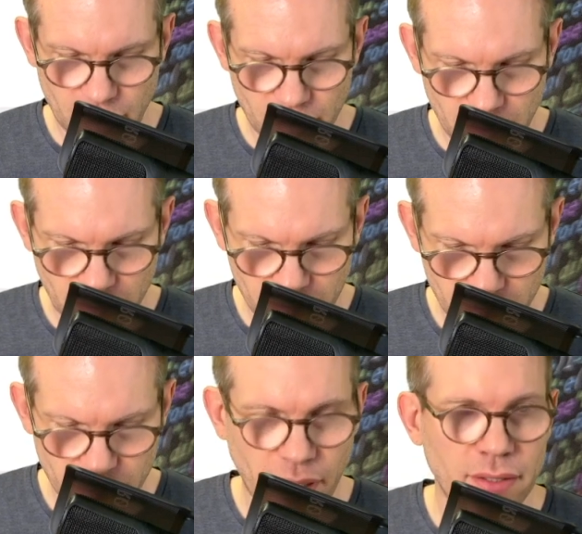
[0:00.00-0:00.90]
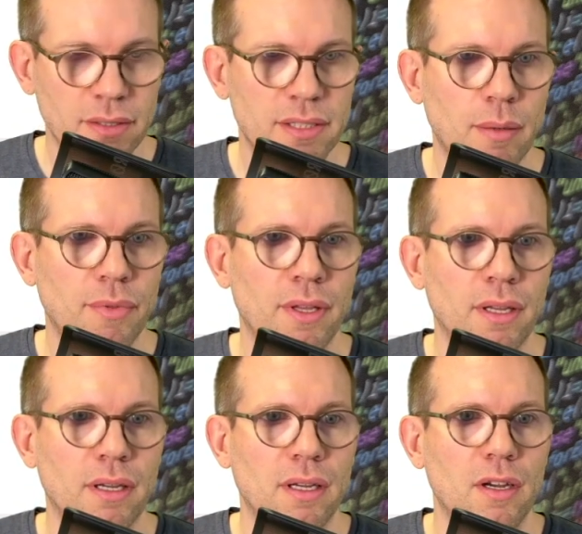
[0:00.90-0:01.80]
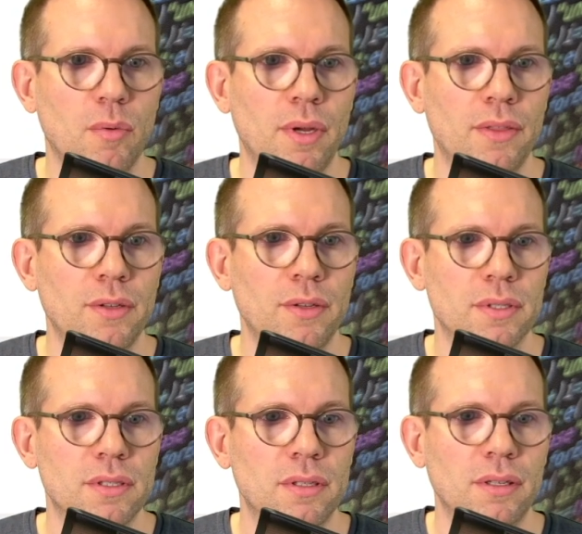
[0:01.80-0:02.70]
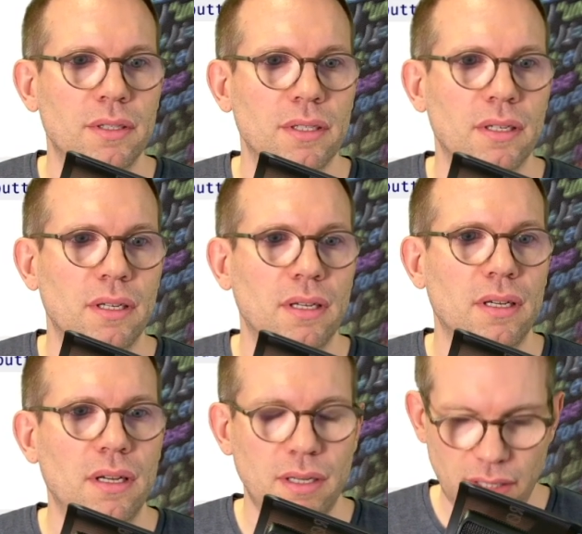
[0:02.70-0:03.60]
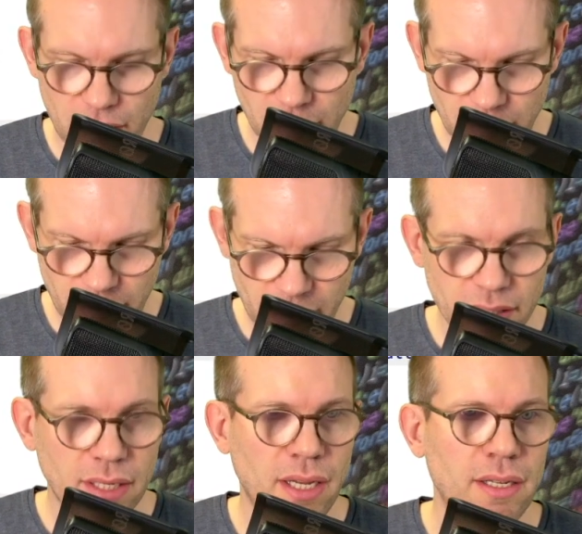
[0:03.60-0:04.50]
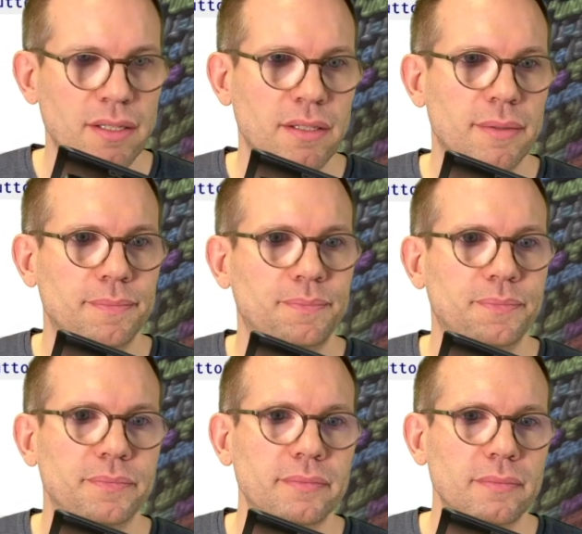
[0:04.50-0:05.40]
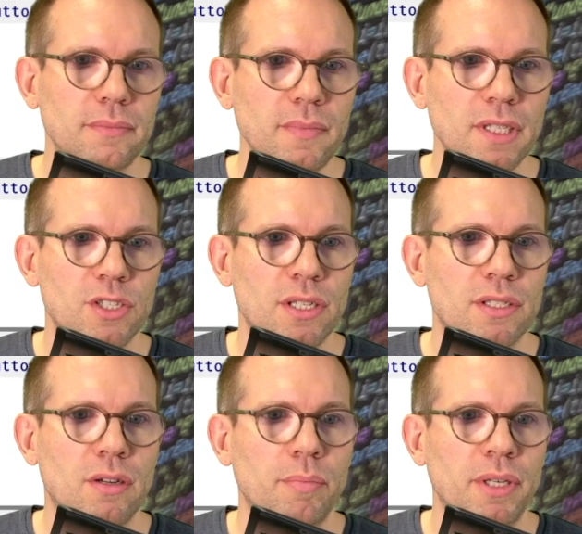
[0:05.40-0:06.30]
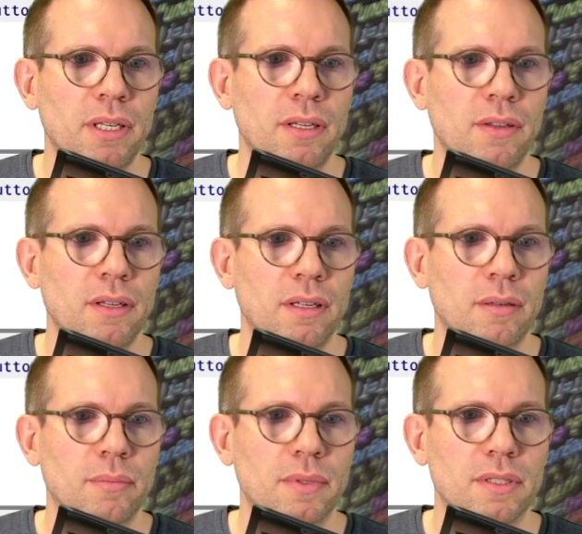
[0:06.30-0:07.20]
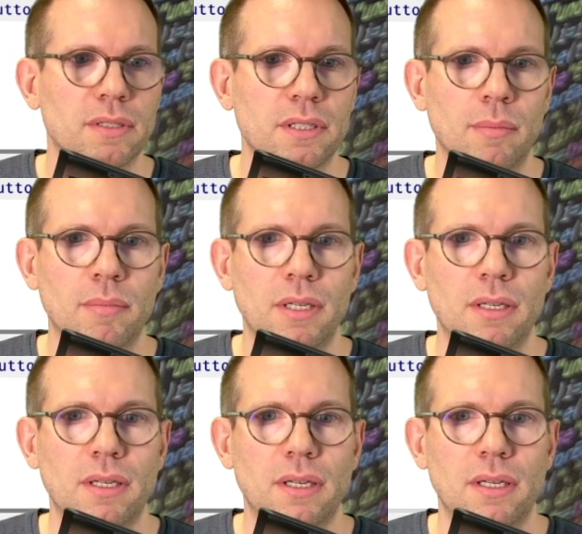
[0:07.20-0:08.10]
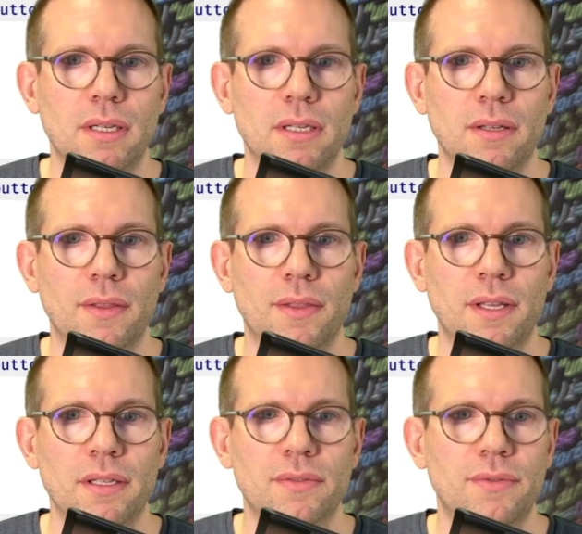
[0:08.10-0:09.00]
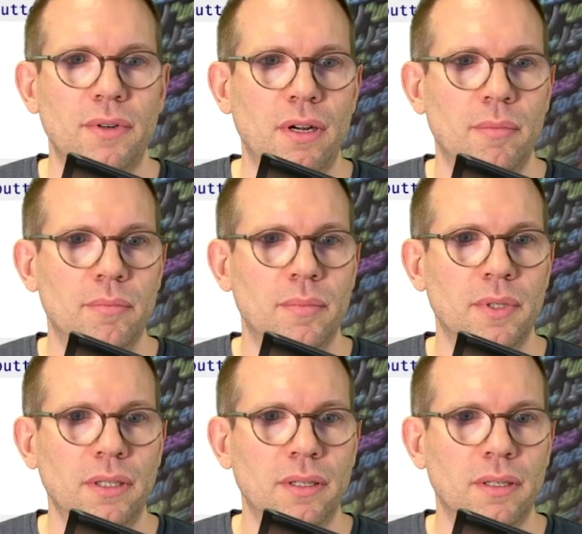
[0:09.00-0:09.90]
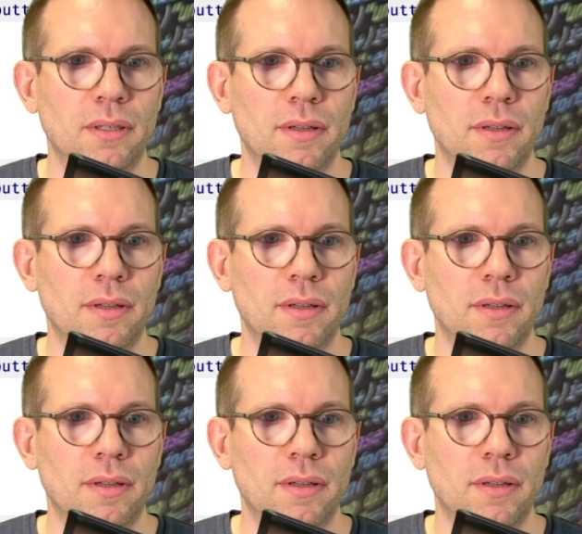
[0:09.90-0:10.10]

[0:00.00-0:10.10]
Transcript: render something when the user is not authenticated. Just copying some things from the